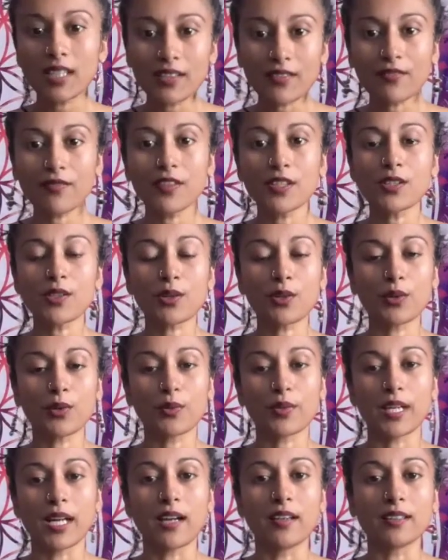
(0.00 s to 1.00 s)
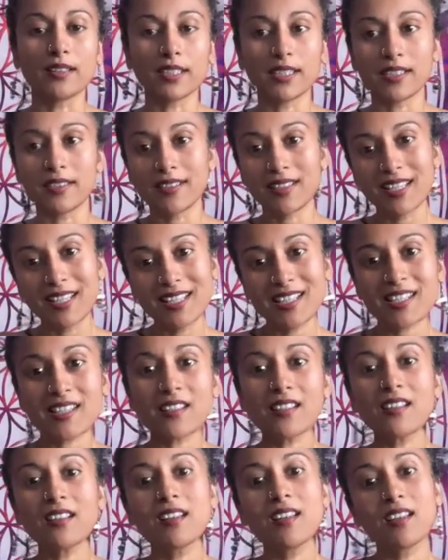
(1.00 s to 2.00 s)
Physical reality. Is
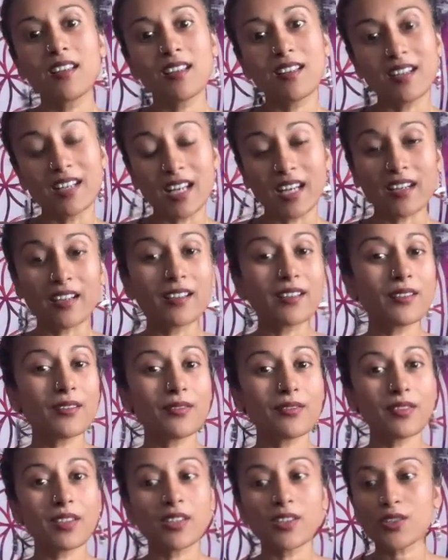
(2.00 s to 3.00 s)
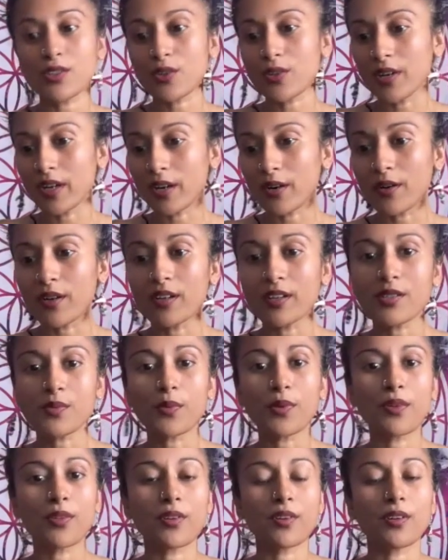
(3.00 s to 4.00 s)
it negative? Is there areas
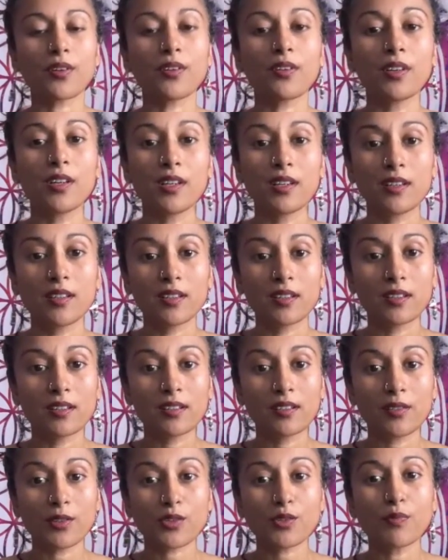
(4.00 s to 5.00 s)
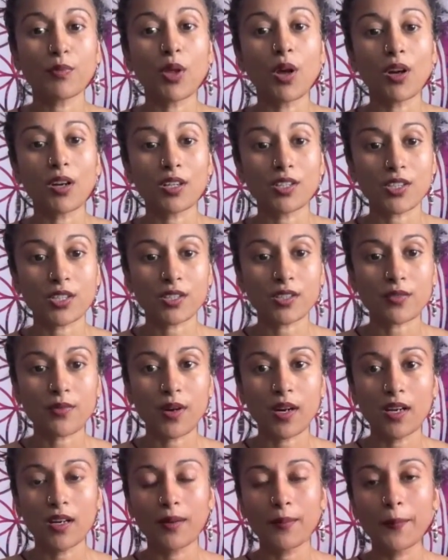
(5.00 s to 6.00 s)
where there's blockages,
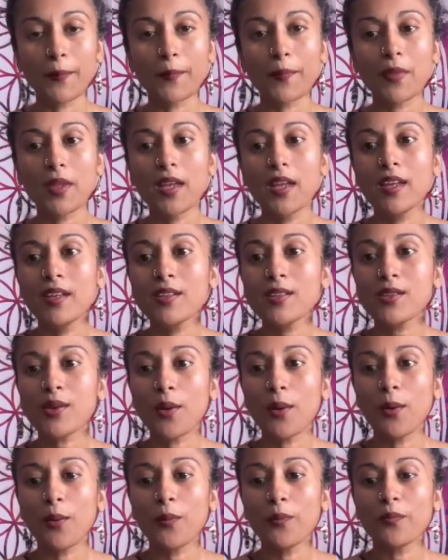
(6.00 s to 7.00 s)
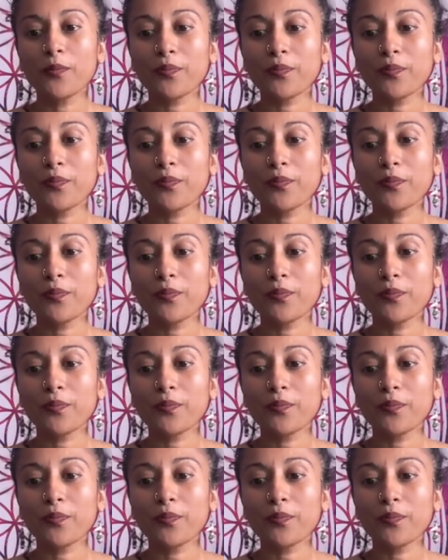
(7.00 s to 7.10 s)
right? So